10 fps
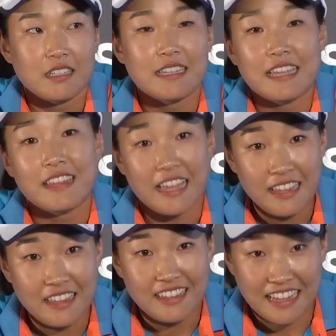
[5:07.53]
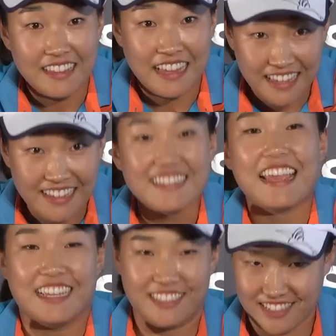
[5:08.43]
Than then, than then,
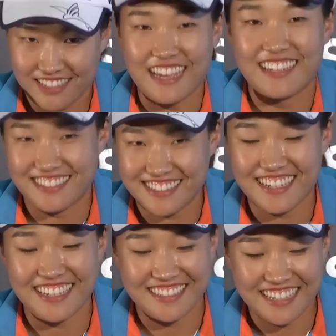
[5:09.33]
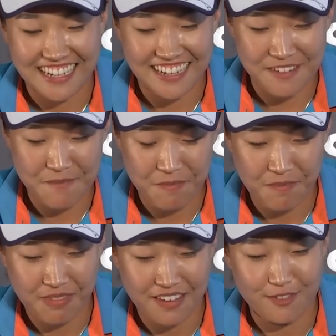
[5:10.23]
yes, yes, yes. yes. Um,
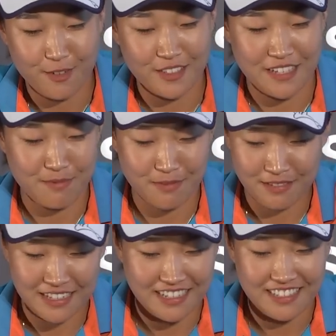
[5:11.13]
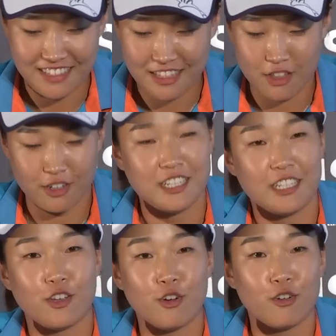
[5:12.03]
for example, like
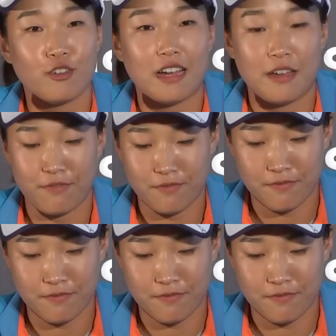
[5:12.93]
13 hole, I've